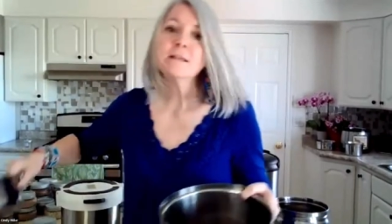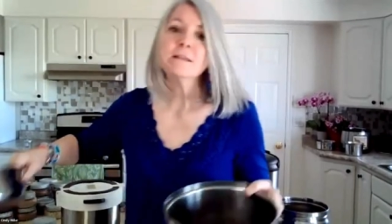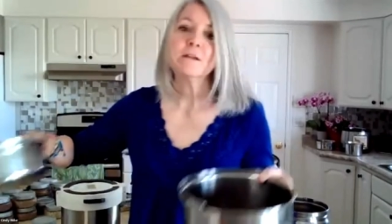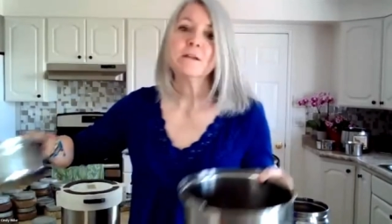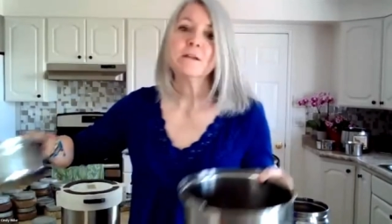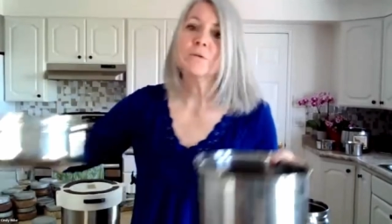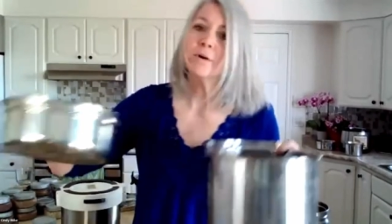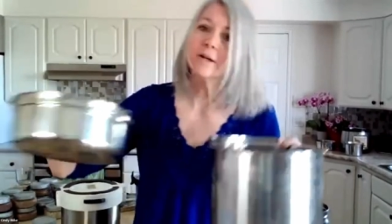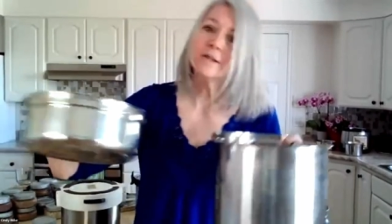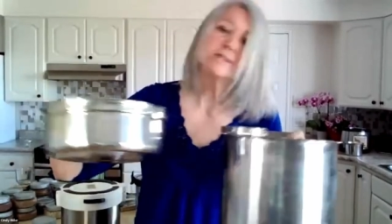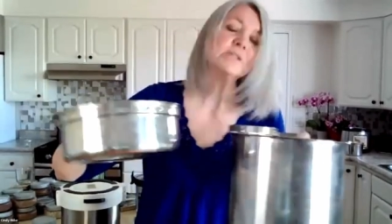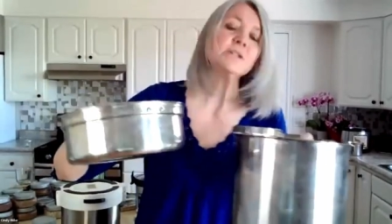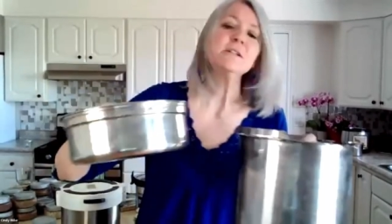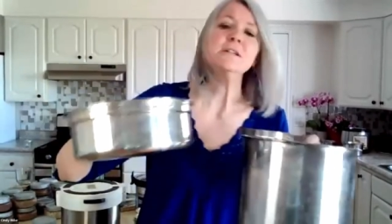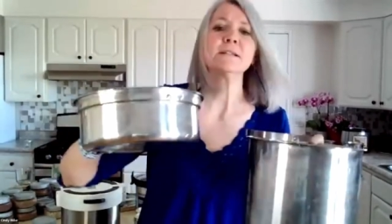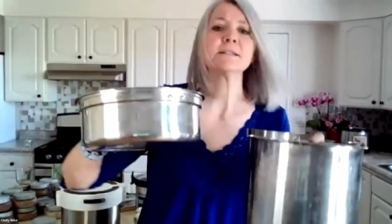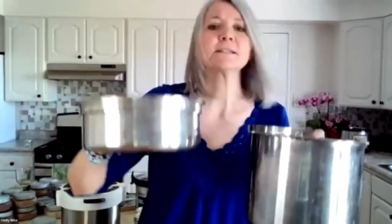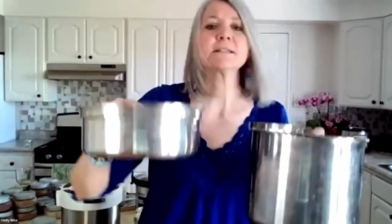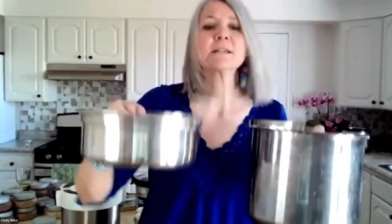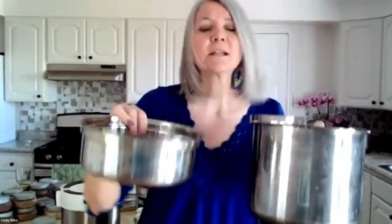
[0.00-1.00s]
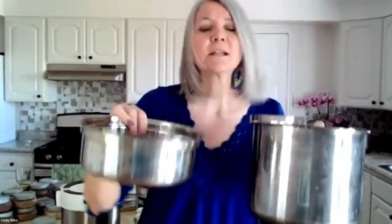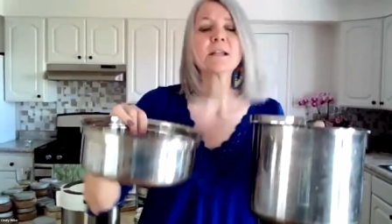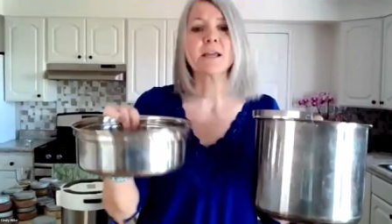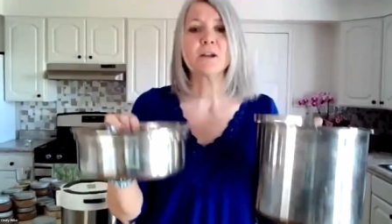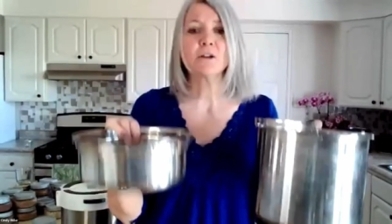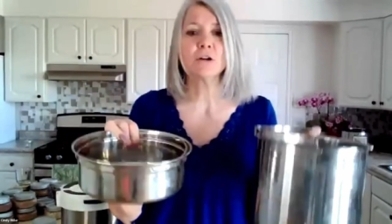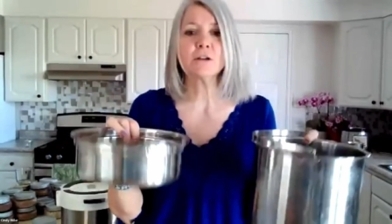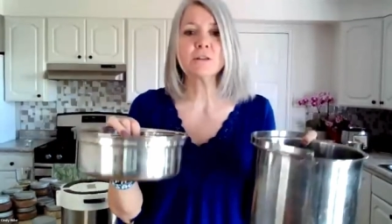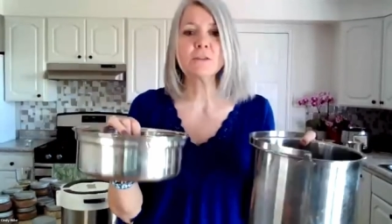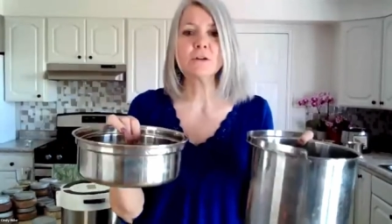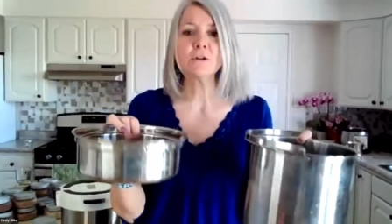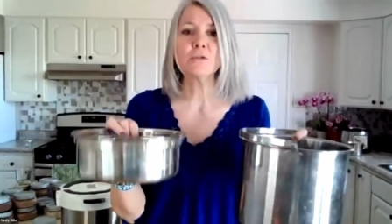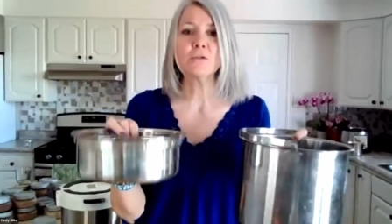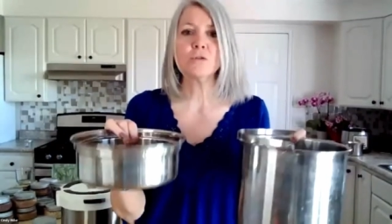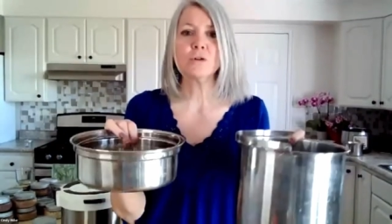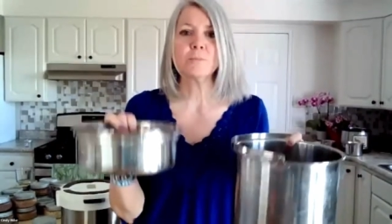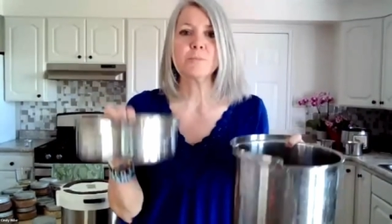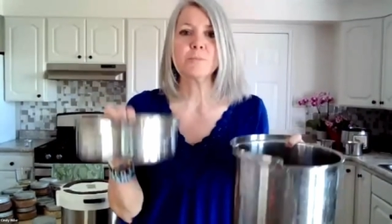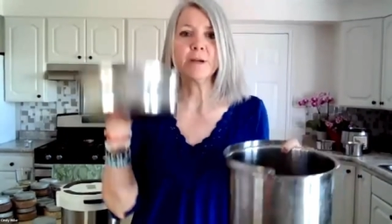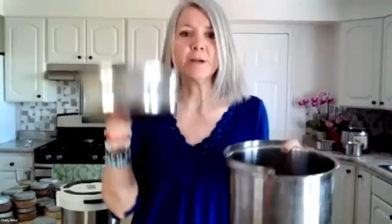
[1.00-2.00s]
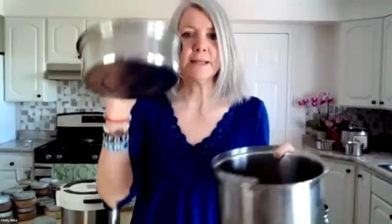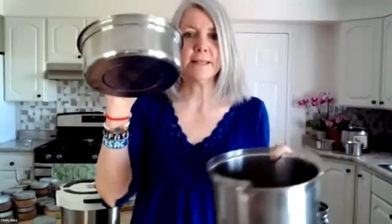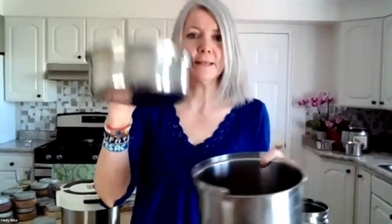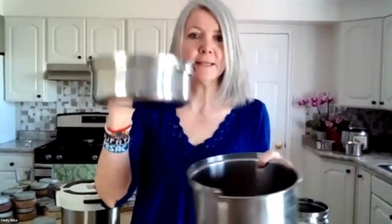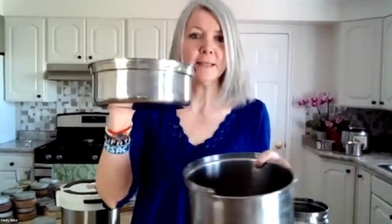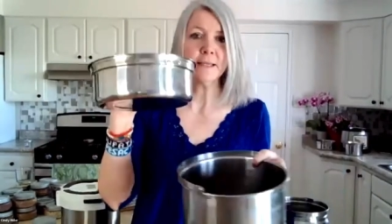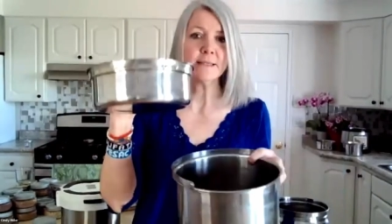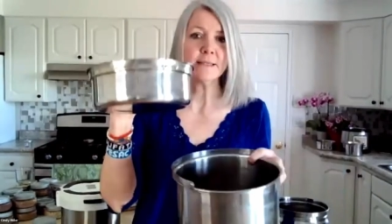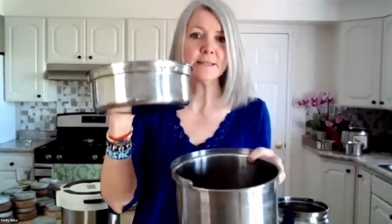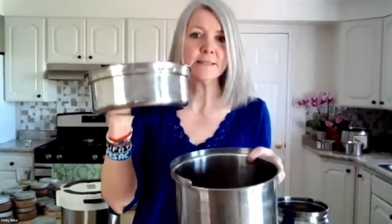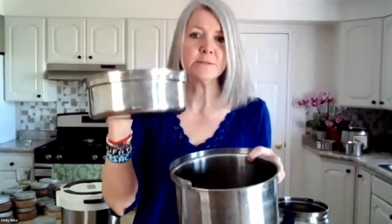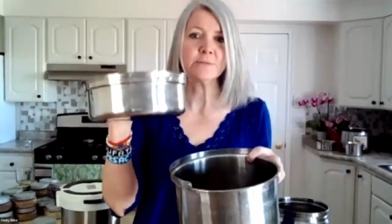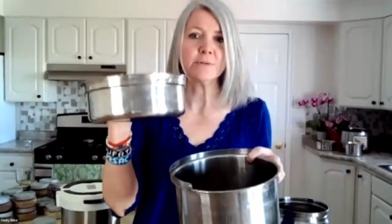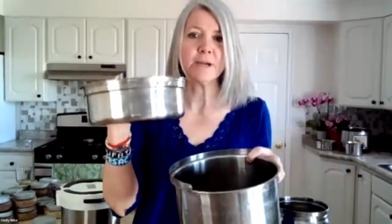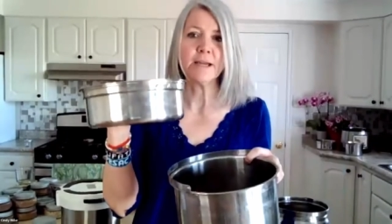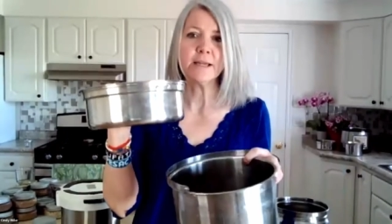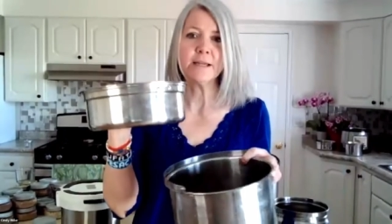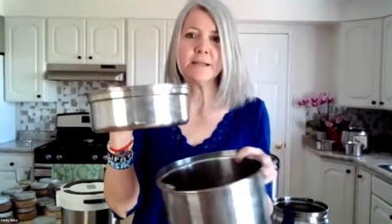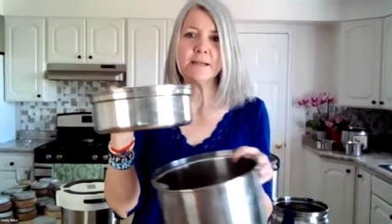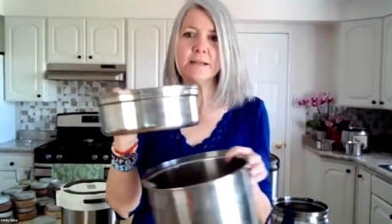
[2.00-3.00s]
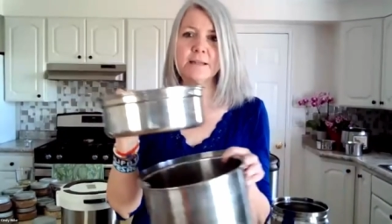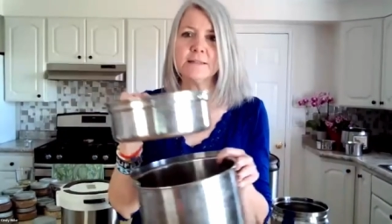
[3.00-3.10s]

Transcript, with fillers: The question is, can I cook the cornbread in this, right?